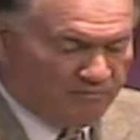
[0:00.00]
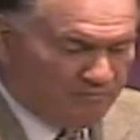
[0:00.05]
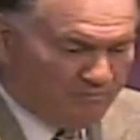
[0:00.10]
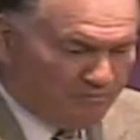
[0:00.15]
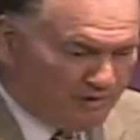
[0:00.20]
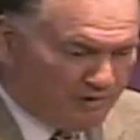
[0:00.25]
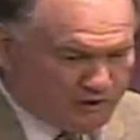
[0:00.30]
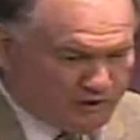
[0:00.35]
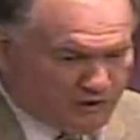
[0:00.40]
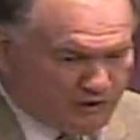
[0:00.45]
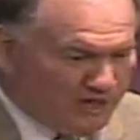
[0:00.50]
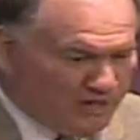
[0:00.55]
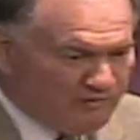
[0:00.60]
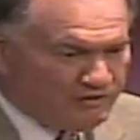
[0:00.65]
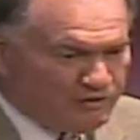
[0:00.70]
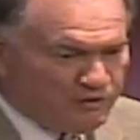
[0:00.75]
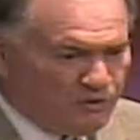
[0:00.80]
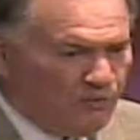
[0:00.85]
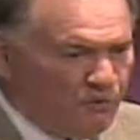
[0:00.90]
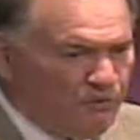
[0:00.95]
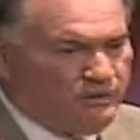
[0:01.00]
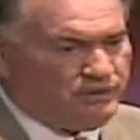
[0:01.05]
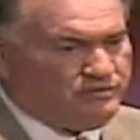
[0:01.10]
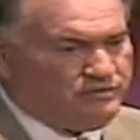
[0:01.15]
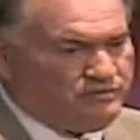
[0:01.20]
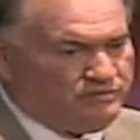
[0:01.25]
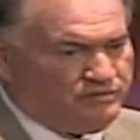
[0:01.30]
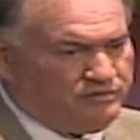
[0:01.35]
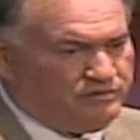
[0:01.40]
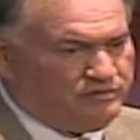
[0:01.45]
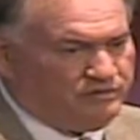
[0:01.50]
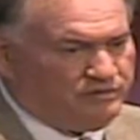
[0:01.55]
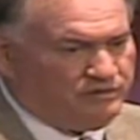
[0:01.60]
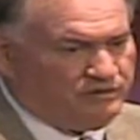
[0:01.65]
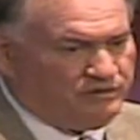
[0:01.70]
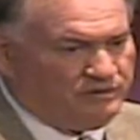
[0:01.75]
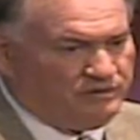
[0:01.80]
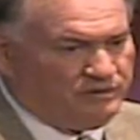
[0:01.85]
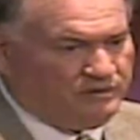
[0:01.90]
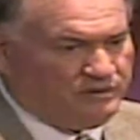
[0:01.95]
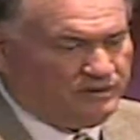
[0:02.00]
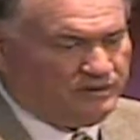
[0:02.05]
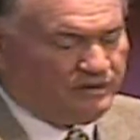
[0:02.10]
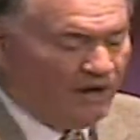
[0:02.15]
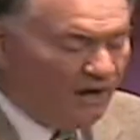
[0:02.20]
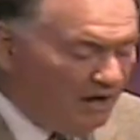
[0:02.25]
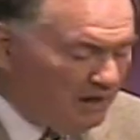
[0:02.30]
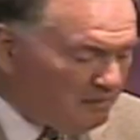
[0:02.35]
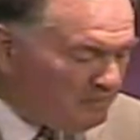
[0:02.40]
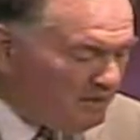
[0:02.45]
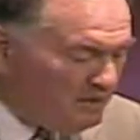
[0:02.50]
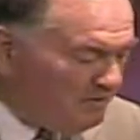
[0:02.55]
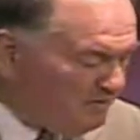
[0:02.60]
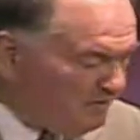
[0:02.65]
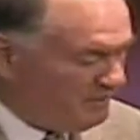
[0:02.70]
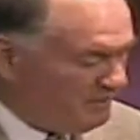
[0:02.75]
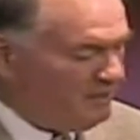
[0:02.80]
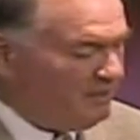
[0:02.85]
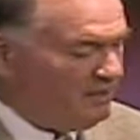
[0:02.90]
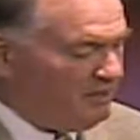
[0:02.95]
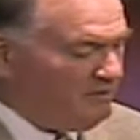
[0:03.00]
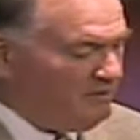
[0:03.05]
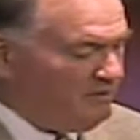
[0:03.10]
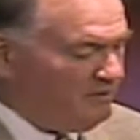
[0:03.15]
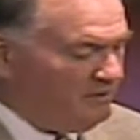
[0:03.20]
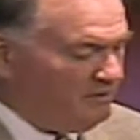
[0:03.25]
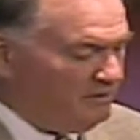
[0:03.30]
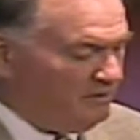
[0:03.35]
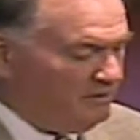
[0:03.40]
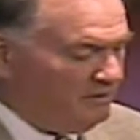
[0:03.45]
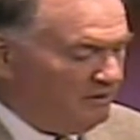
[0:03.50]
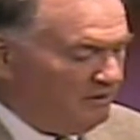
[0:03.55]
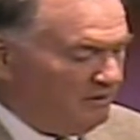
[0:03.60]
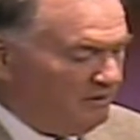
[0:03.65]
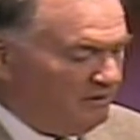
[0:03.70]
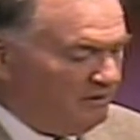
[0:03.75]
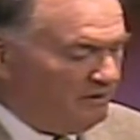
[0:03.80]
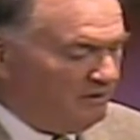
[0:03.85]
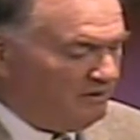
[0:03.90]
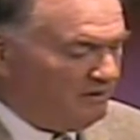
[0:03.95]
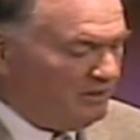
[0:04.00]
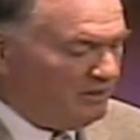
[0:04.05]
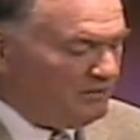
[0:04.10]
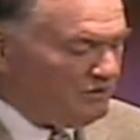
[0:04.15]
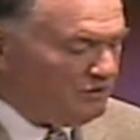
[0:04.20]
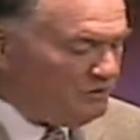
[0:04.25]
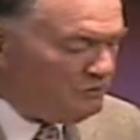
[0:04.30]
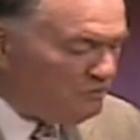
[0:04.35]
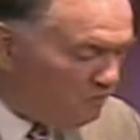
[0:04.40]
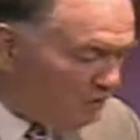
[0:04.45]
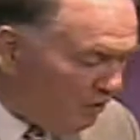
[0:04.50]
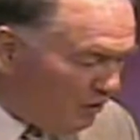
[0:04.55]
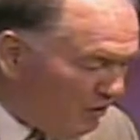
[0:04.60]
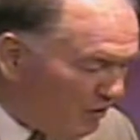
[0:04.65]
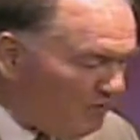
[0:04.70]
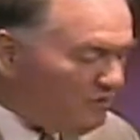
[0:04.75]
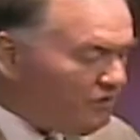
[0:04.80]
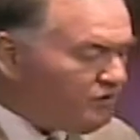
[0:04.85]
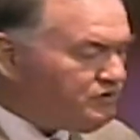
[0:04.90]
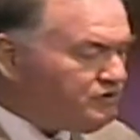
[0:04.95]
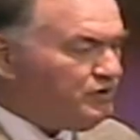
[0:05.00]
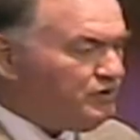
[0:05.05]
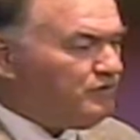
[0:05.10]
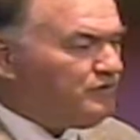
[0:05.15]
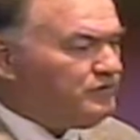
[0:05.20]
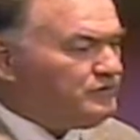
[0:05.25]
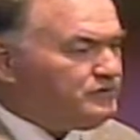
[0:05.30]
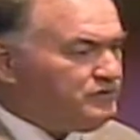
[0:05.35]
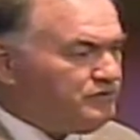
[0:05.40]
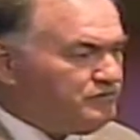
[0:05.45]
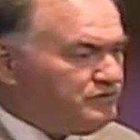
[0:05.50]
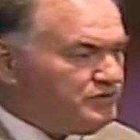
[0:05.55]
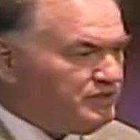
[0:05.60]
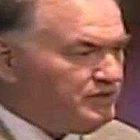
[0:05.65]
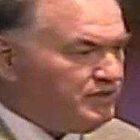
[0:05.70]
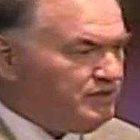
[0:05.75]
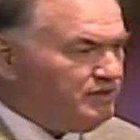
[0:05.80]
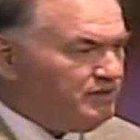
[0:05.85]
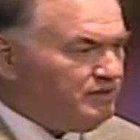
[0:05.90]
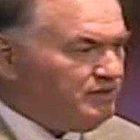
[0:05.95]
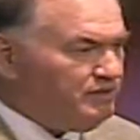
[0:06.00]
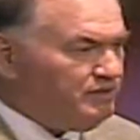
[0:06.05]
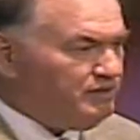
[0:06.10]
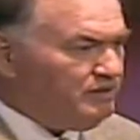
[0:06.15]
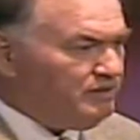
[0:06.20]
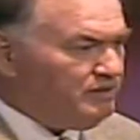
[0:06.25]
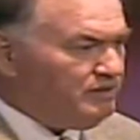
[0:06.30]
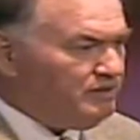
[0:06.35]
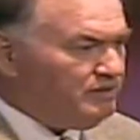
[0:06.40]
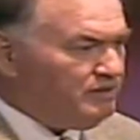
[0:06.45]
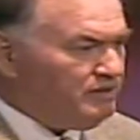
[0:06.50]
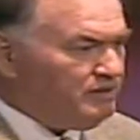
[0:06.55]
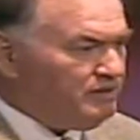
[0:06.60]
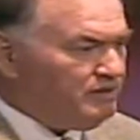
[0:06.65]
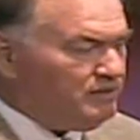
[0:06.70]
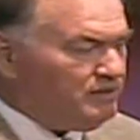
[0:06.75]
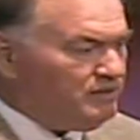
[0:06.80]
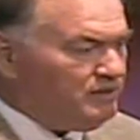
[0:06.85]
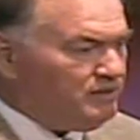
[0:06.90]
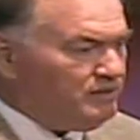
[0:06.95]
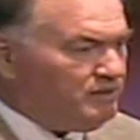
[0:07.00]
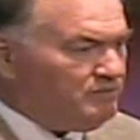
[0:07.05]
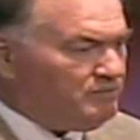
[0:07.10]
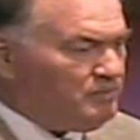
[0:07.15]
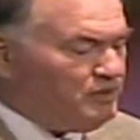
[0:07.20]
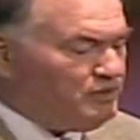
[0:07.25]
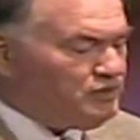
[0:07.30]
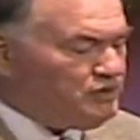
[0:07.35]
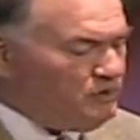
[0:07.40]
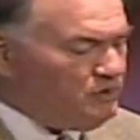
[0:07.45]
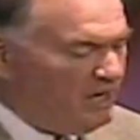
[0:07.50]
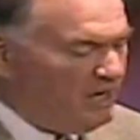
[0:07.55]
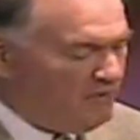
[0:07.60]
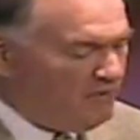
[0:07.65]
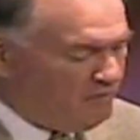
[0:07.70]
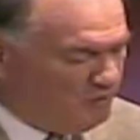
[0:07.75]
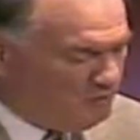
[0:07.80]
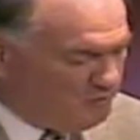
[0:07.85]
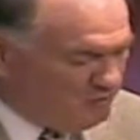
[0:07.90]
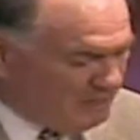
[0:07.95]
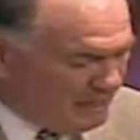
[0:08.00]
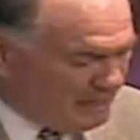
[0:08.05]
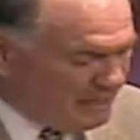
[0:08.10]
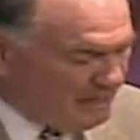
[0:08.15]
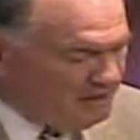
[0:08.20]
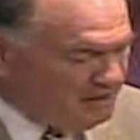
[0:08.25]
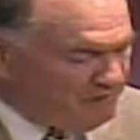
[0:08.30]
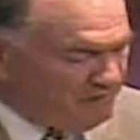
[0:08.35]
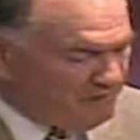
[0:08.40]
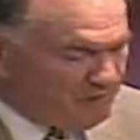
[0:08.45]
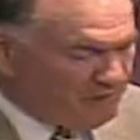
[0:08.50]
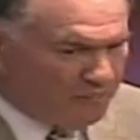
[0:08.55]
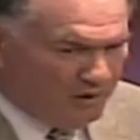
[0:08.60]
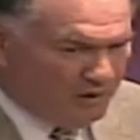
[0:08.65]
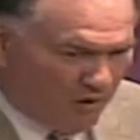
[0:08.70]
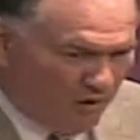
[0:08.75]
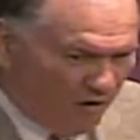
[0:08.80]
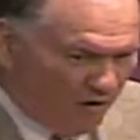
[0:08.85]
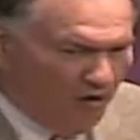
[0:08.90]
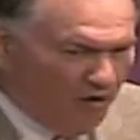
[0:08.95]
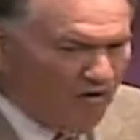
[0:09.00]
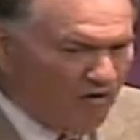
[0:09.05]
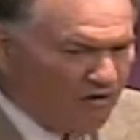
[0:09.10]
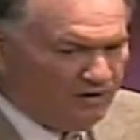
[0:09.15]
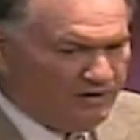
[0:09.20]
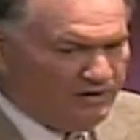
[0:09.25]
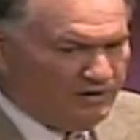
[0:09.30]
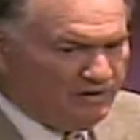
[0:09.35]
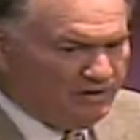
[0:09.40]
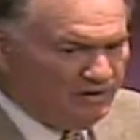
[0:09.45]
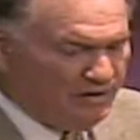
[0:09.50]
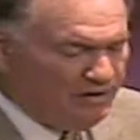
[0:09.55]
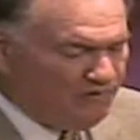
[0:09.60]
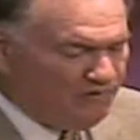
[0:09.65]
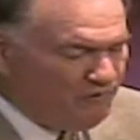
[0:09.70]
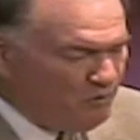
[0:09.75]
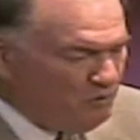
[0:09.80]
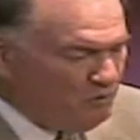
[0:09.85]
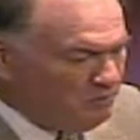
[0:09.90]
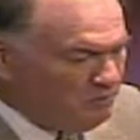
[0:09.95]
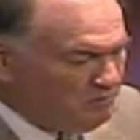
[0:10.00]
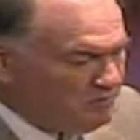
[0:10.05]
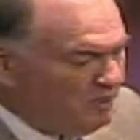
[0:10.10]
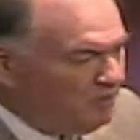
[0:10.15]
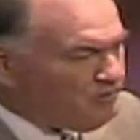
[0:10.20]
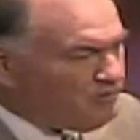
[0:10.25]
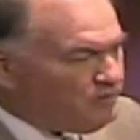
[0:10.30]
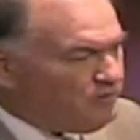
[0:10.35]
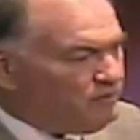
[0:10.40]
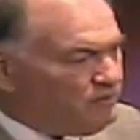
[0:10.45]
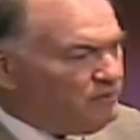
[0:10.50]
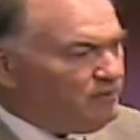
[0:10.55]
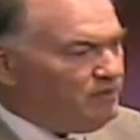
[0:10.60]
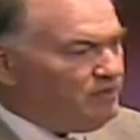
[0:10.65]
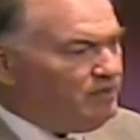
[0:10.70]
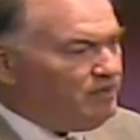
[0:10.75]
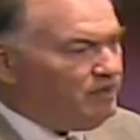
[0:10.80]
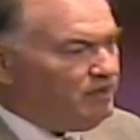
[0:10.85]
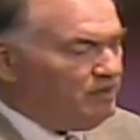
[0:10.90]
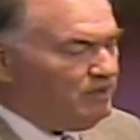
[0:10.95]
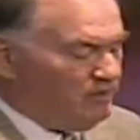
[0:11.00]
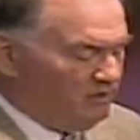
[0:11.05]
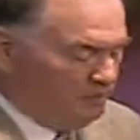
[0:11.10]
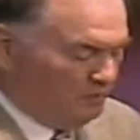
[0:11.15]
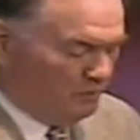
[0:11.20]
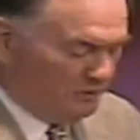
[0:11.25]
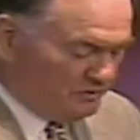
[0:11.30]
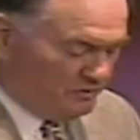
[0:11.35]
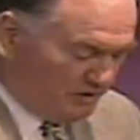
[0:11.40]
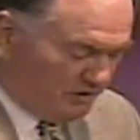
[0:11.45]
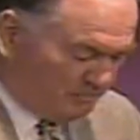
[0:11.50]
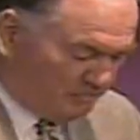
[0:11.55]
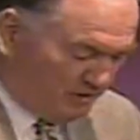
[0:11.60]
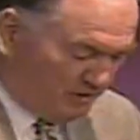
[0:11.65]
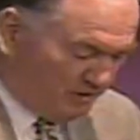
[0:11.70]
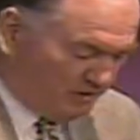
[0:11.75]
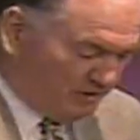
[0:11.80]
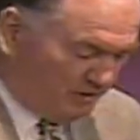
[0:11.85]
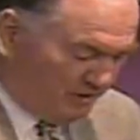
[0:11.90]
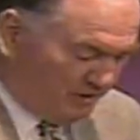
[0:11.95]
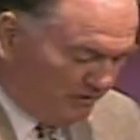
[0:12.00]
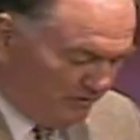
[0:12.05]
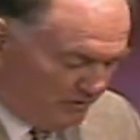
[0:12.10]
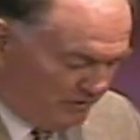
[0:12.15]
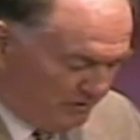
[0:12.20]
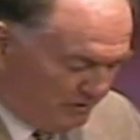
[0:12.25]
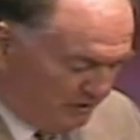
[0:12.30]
But you have a choice. God be thanked that you were the servants of sin, but you have obeyed from the heart that form of doctrine which has been delivered to